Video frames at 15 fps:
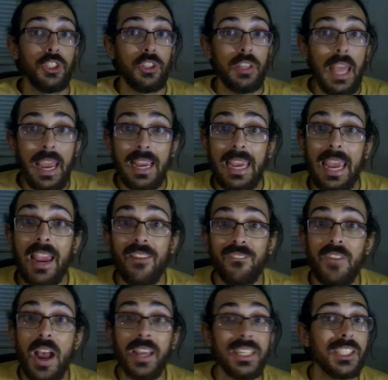they can't
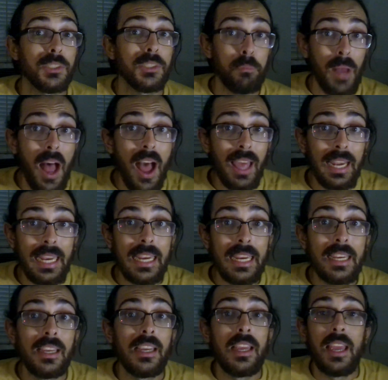find his
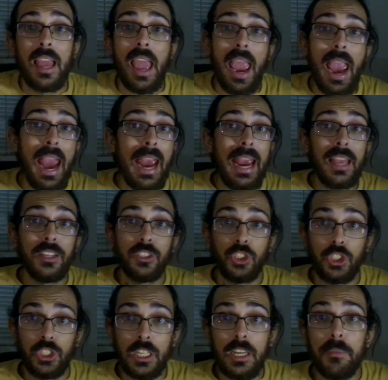body, and
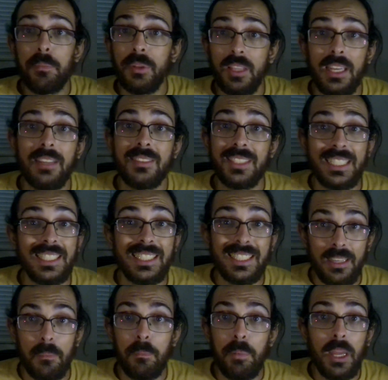she believes he's.
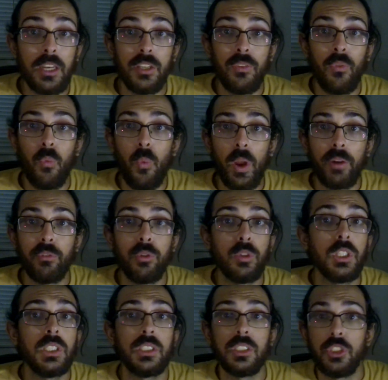But whatever
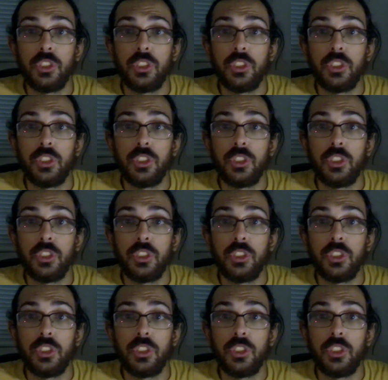reason,